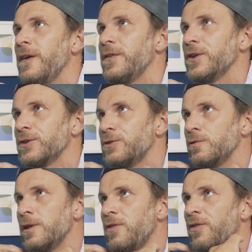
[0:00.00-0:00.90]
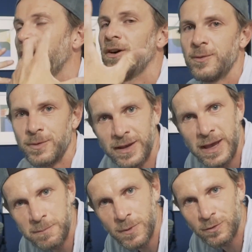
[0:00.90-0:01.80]
not only thoughts but
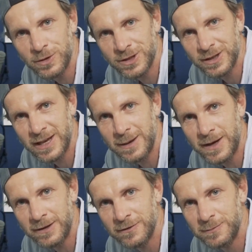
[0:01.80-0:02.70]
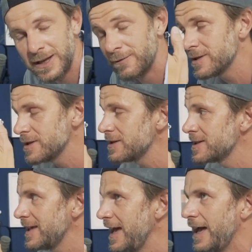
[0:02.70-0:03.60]
emotion came out of me. And it was not
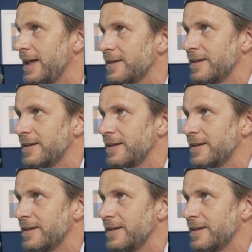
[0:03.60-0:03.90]
sad.